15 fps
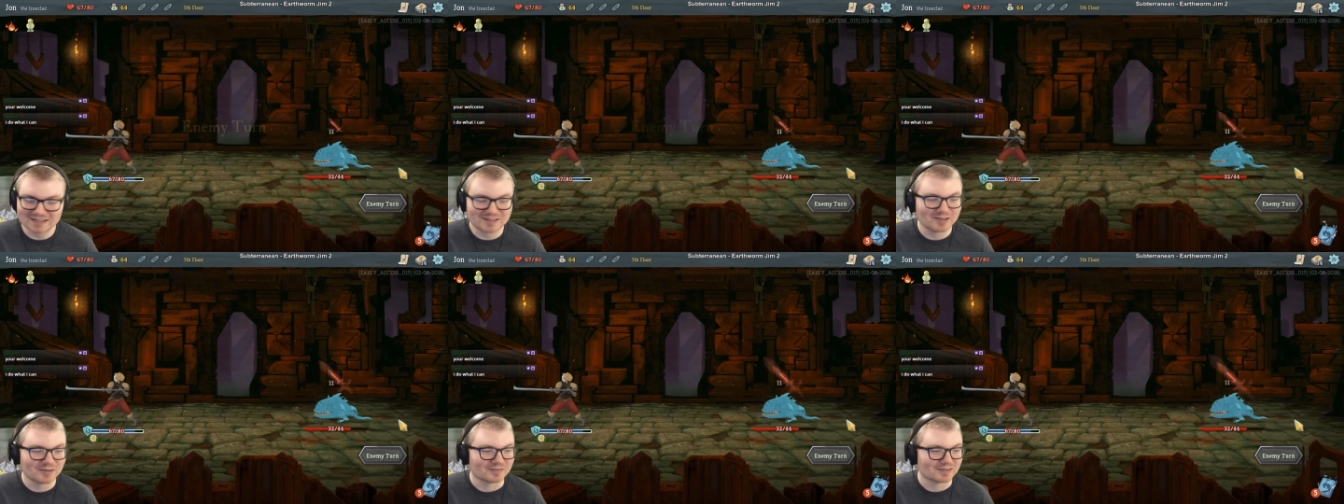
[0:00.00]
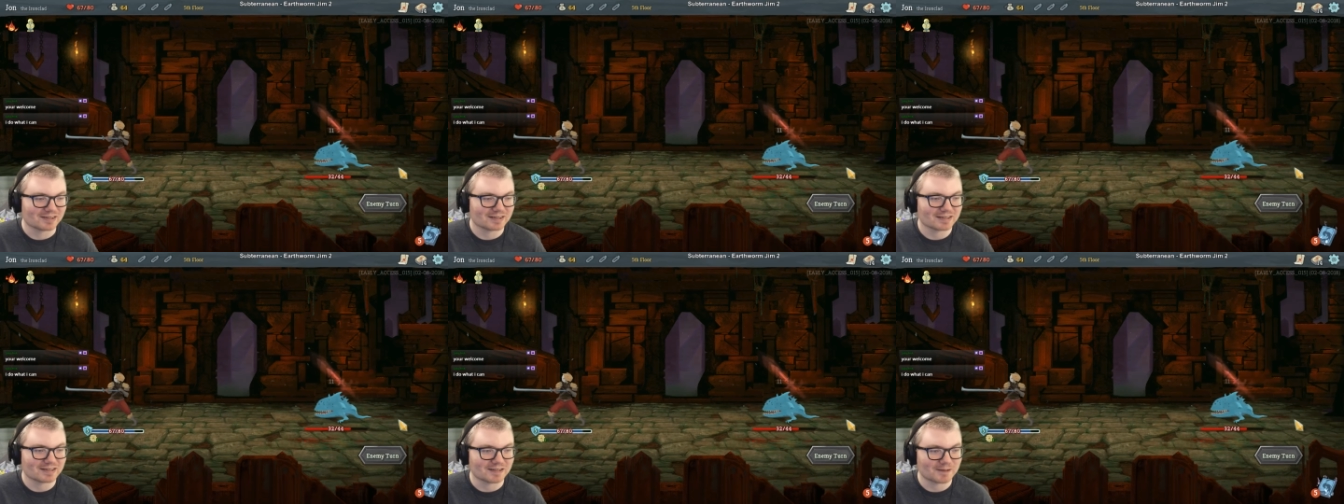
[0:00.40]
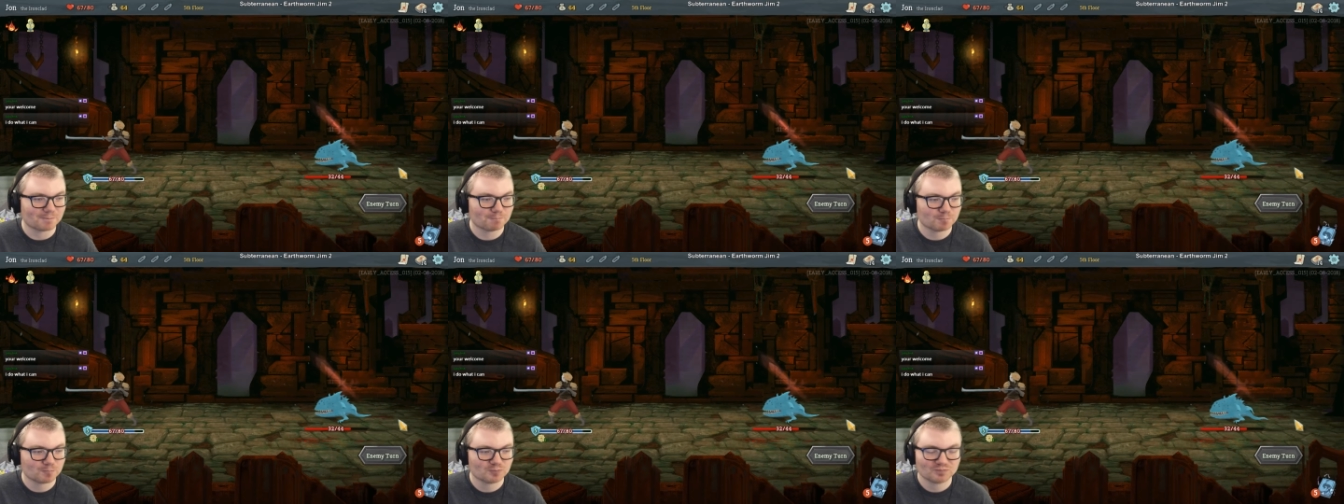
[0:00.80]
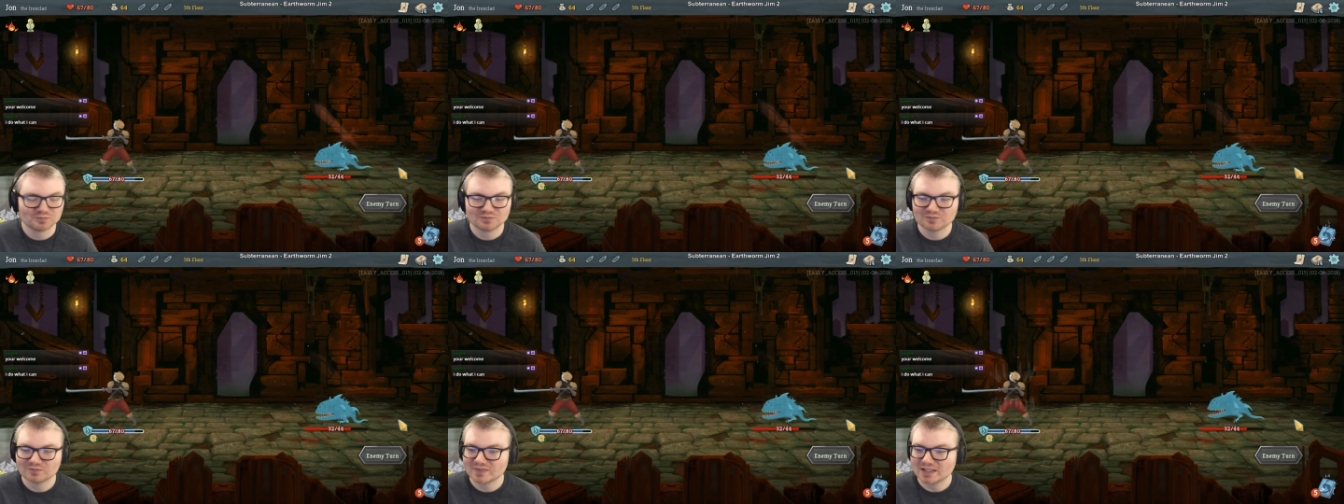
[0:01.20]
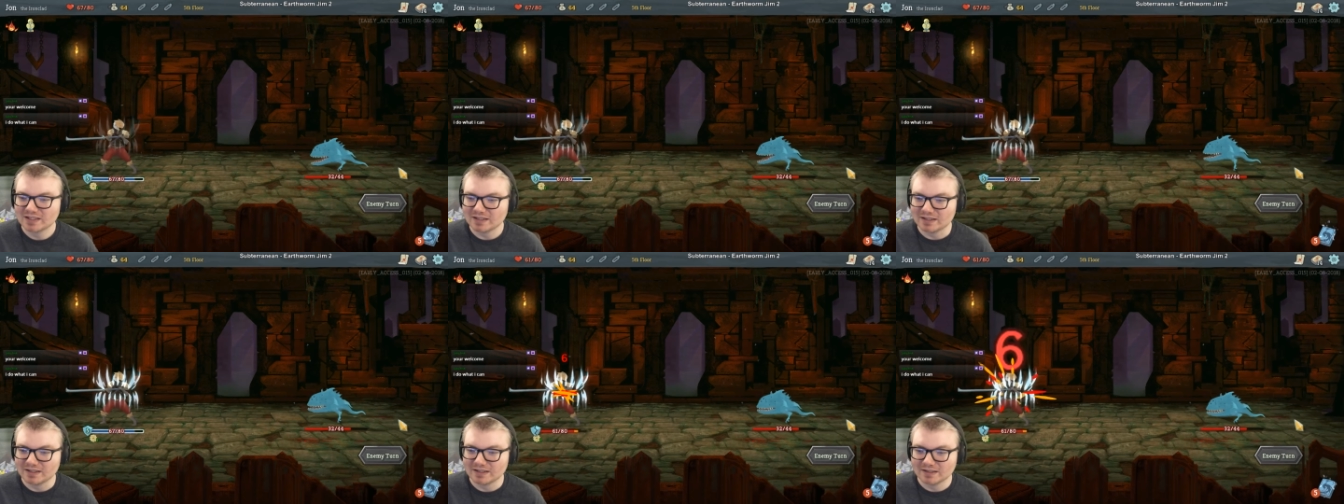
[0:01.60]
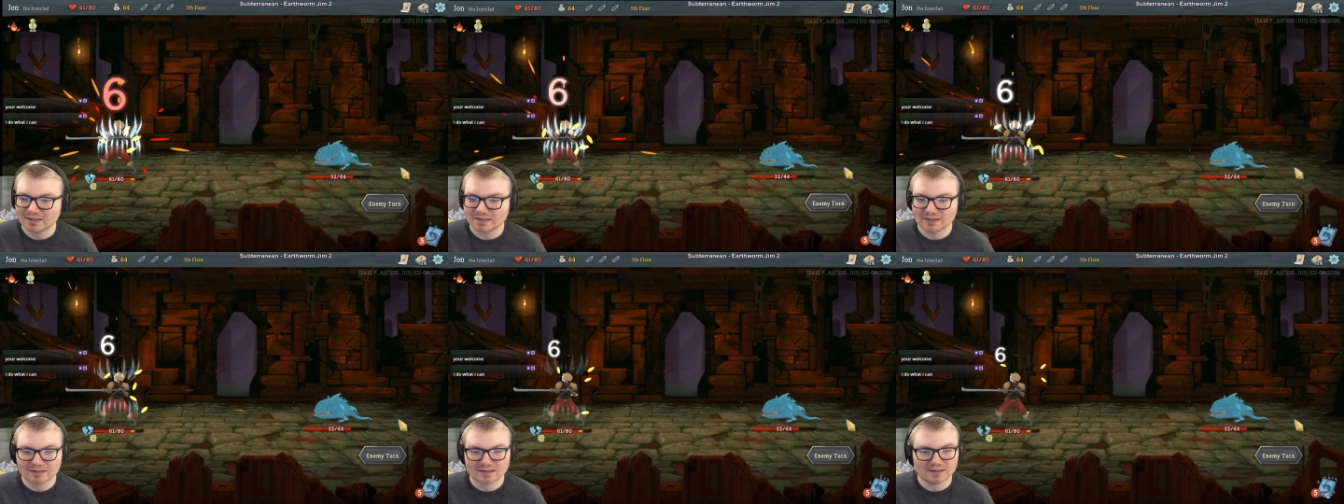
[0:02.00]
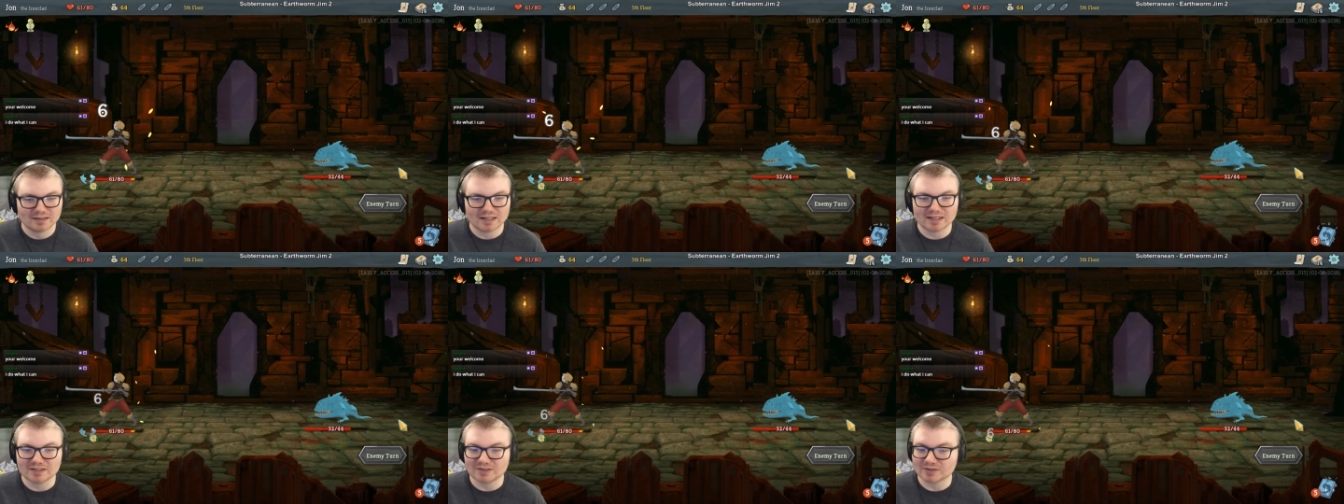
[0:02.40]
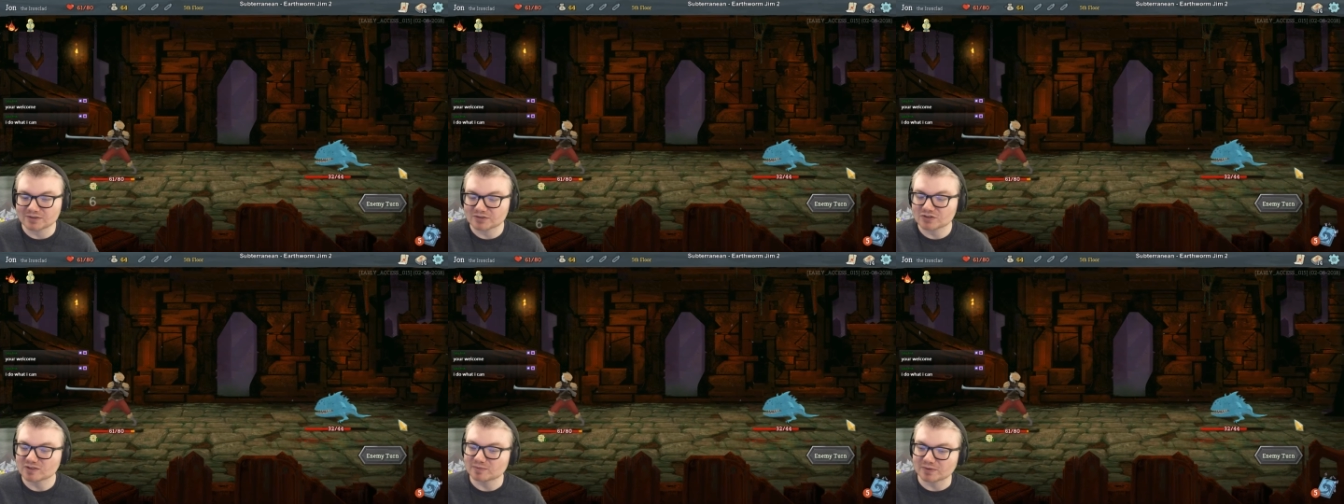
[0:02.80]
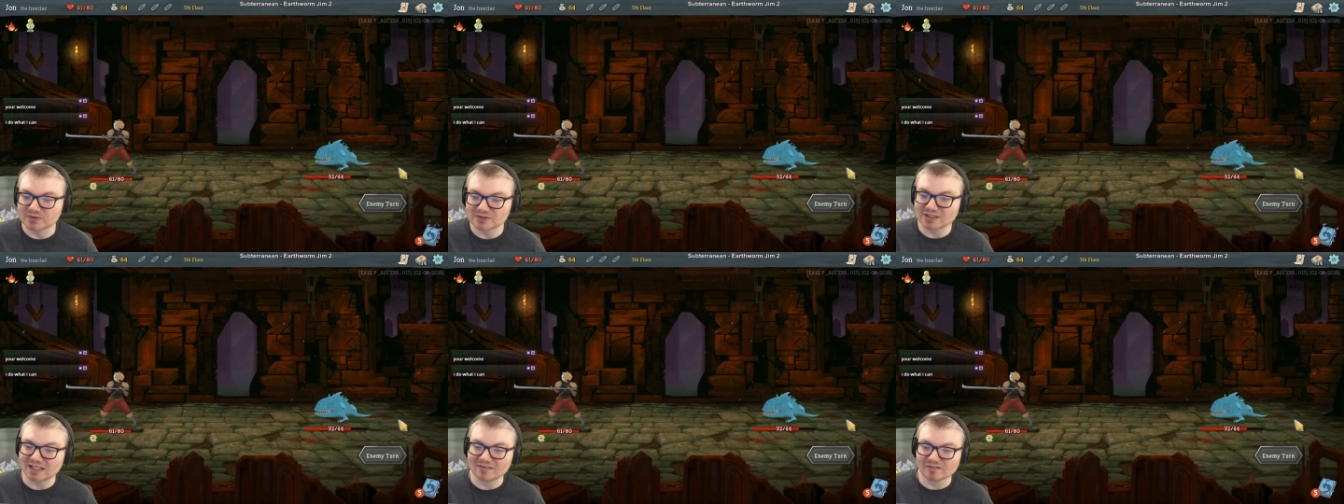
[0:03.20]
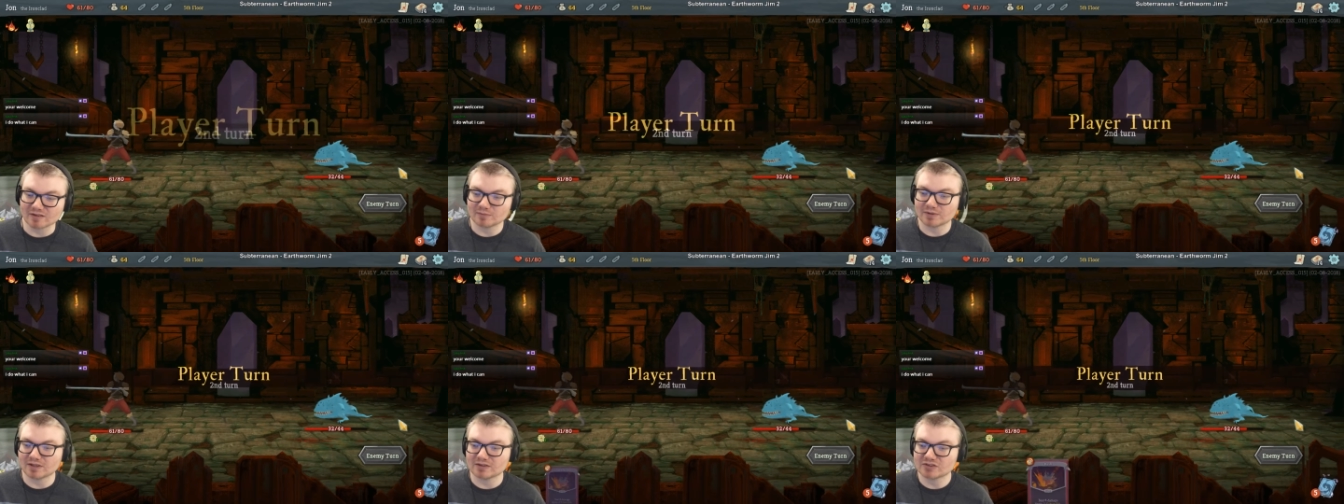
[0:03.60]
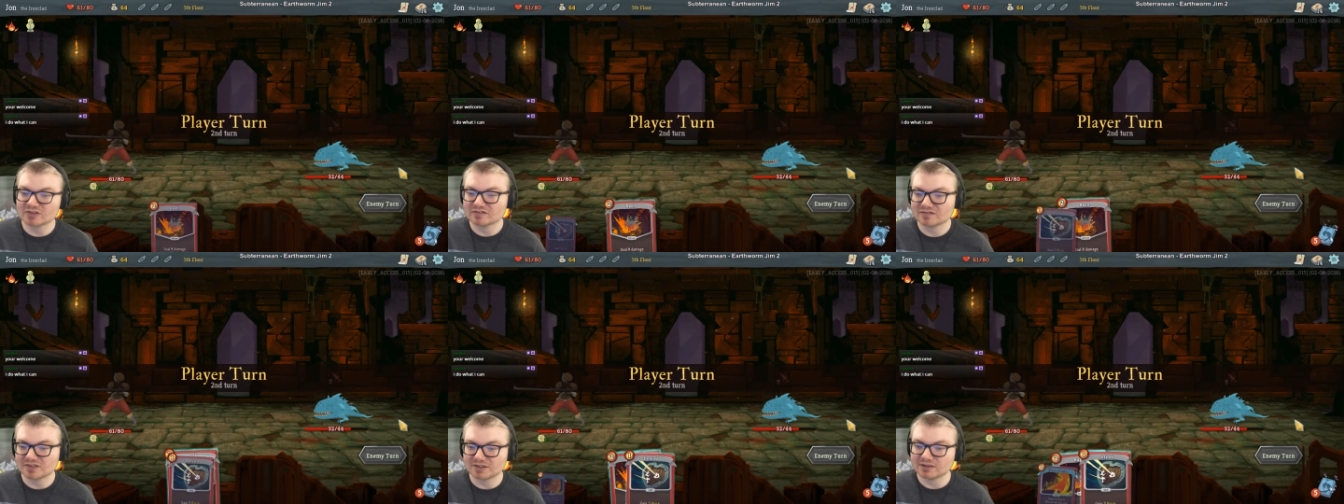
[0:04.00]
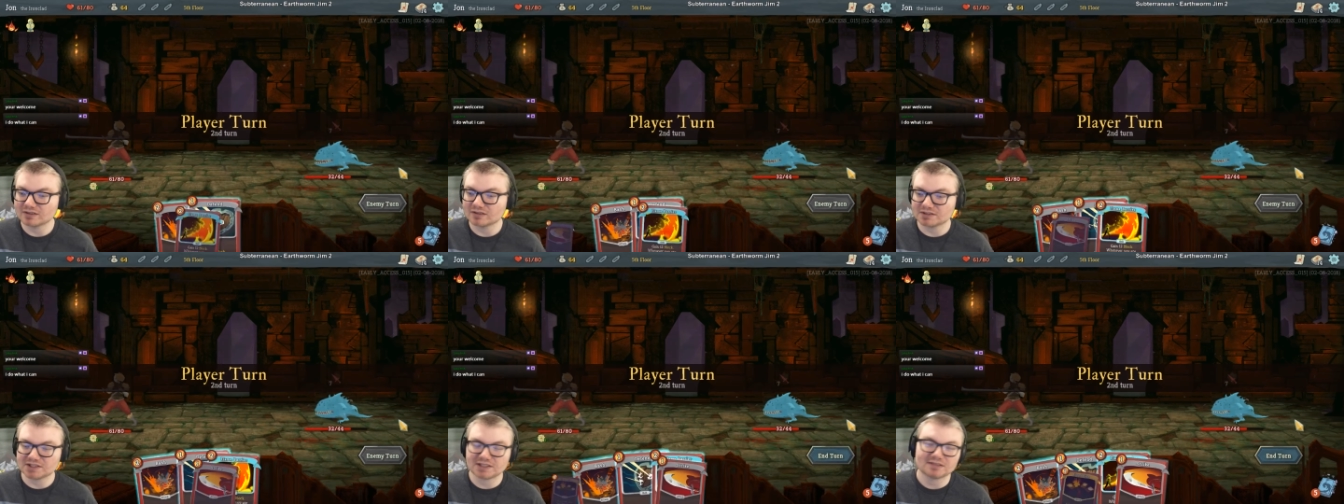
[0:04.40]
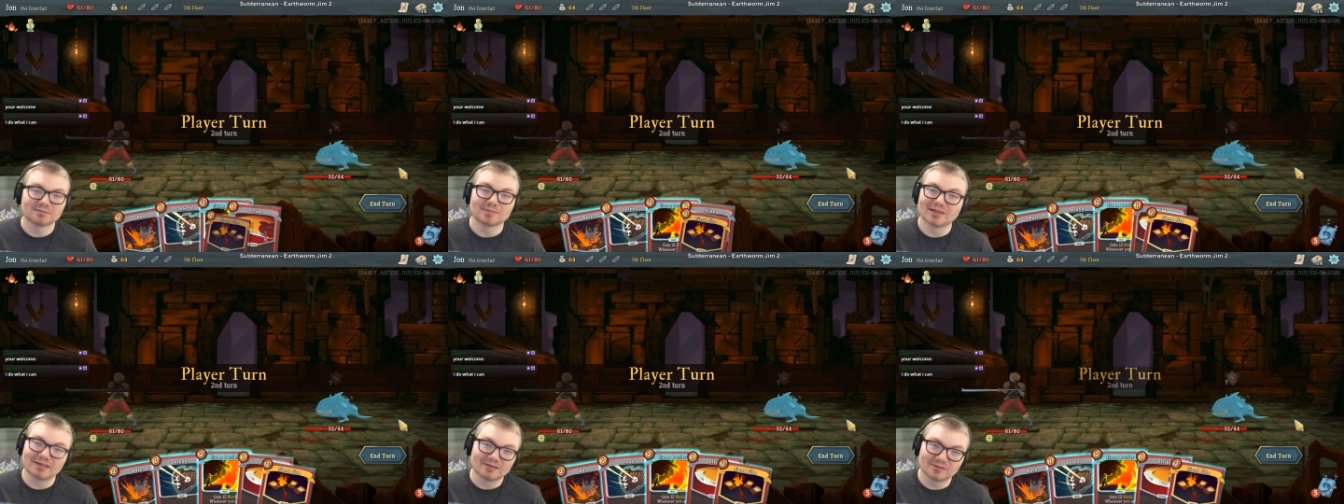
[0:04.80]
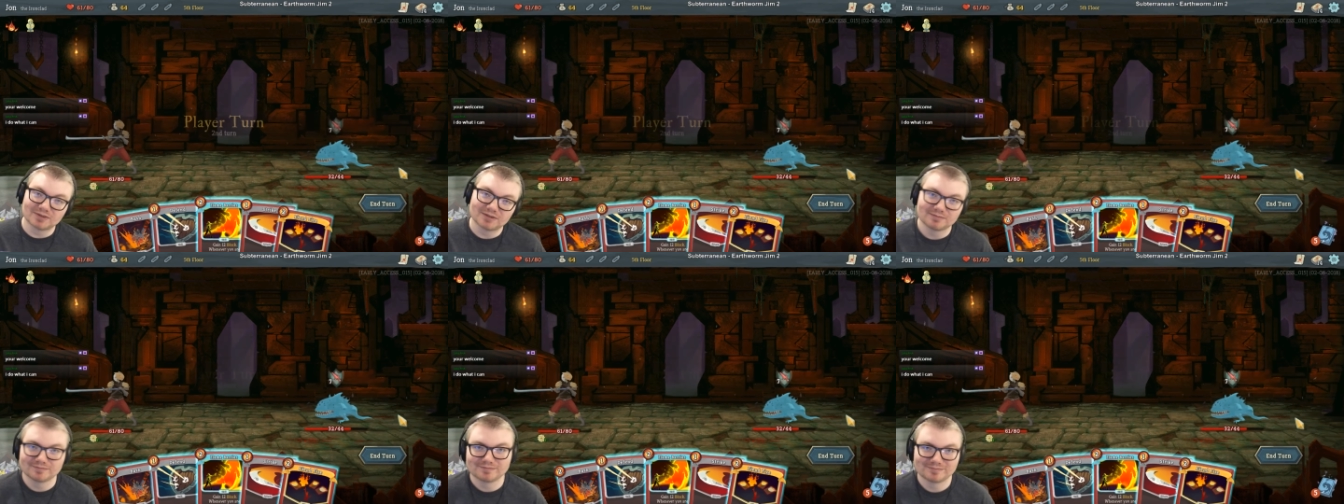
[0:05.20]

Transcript: I do what I can. That you're supposed to have an apostrophe RE, by the way.